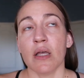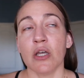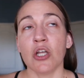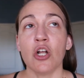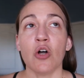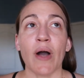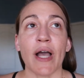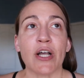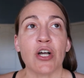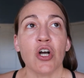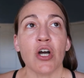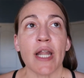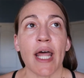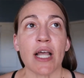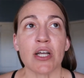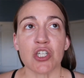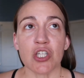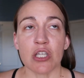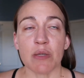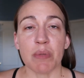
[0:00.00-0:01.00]
you know, I could
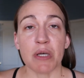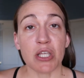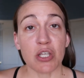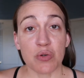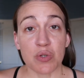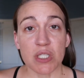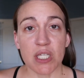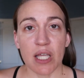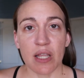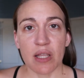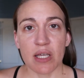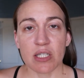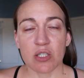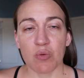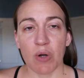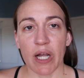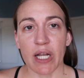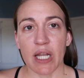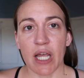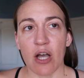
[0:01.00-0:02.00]
actually be using
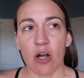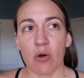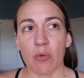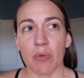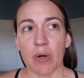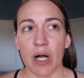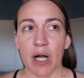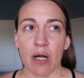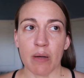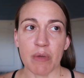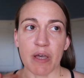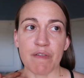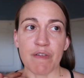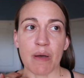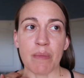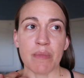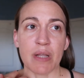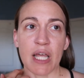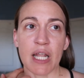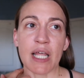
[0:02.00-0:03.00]
this right now um, if
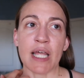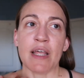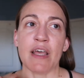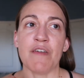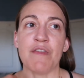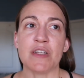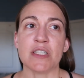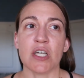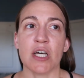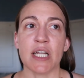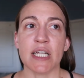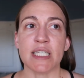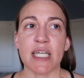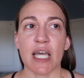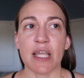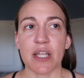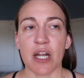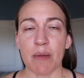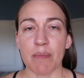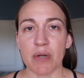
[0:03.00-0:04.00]
I'm if it's on a
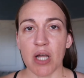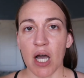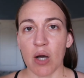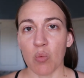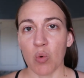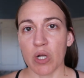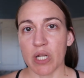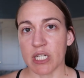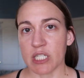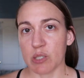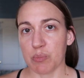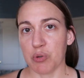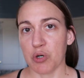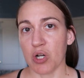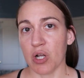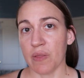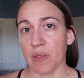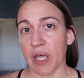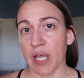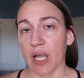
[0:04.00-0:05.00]
day that I'm not wanting to
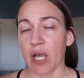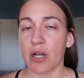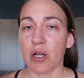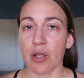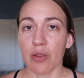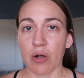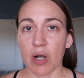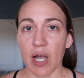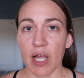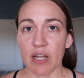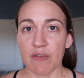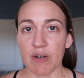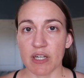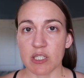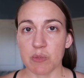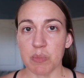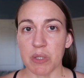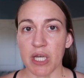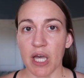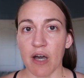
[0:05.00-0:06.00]
put on like another kind of
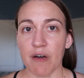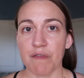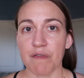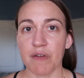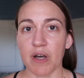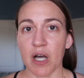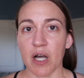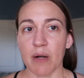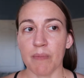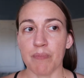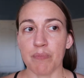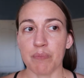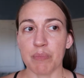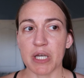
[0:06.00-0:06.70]
SPF um,